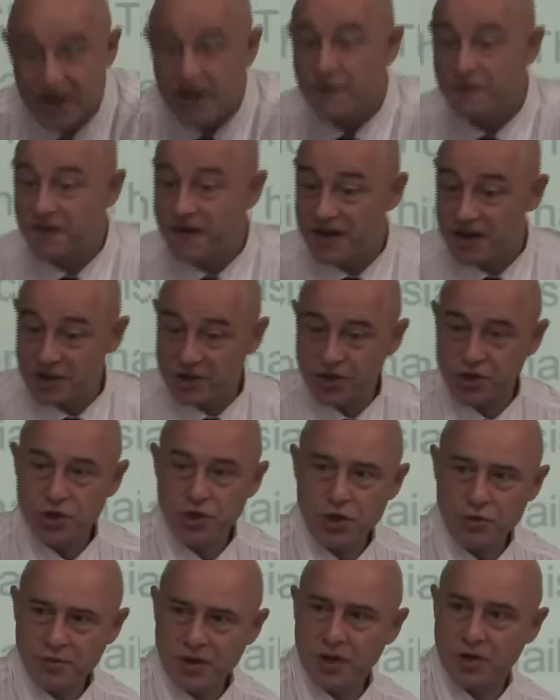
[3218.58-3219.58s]
of
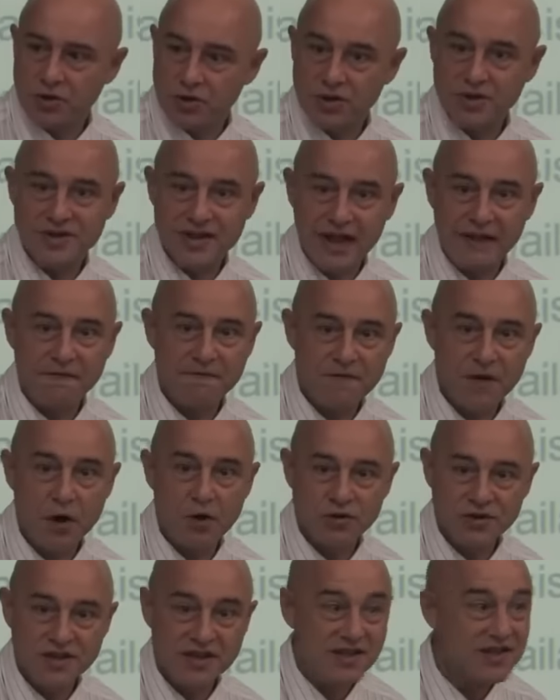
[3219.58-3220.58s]
consumer goods like
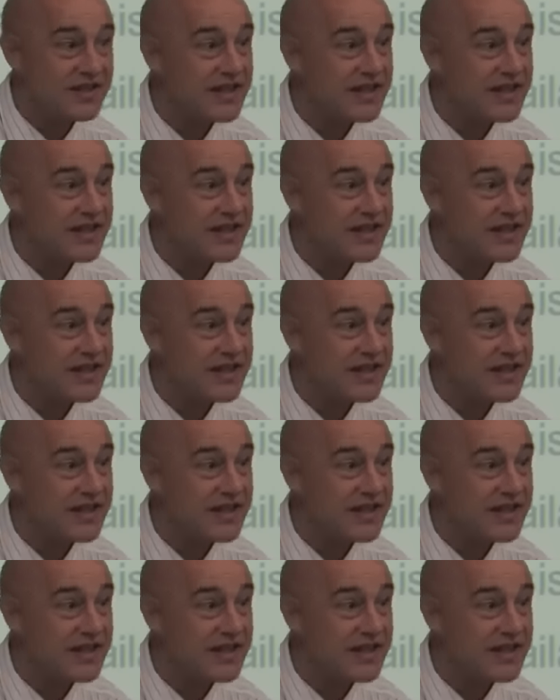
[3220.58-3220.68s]
phones and